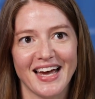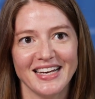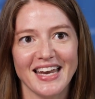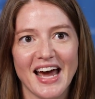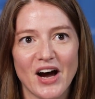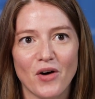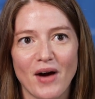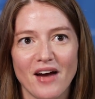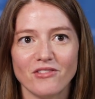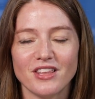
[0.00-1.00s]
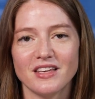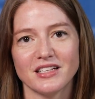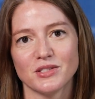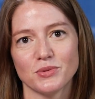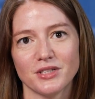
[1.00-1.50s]
And now everything
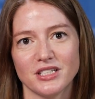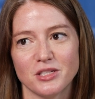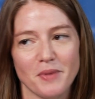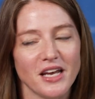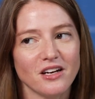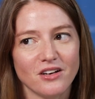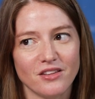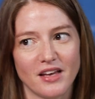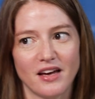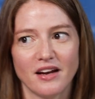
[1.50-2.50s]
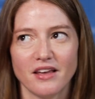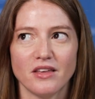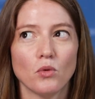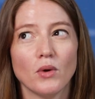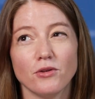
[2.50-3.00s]
is really dependent on that. I
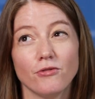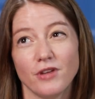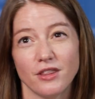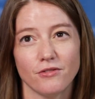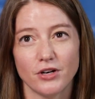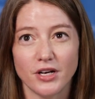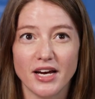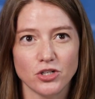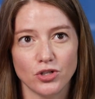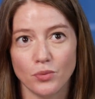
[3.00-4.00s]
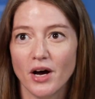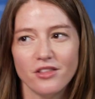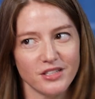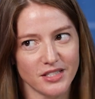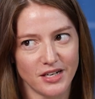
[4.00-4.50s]
think 1/5 of our national
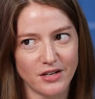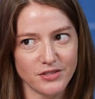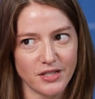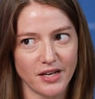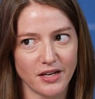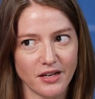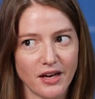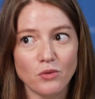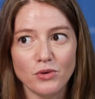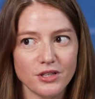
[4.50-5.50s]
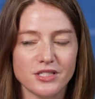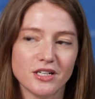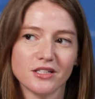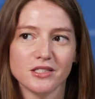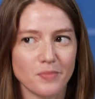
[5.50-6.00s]
wealth is in housing, and real
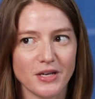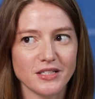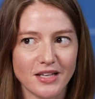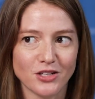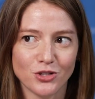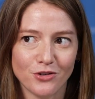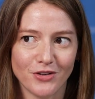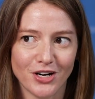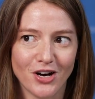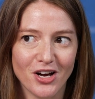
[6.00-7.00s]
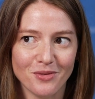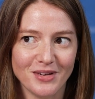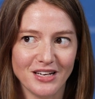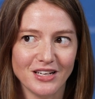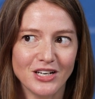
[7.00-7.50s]
estate is the biggest sector of our
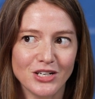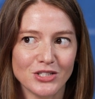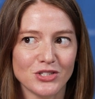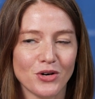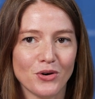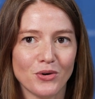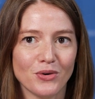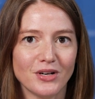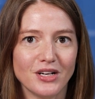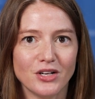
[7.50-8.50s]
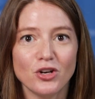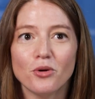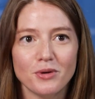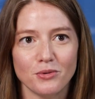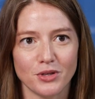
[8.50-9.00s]
economy. So
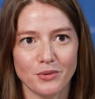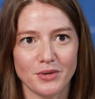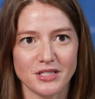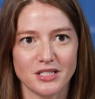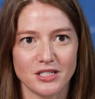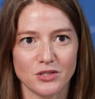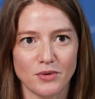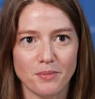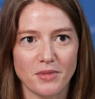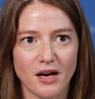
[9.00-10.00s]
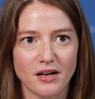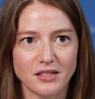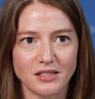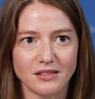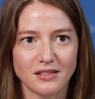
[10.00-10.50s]
nobody really wants to disrupt that.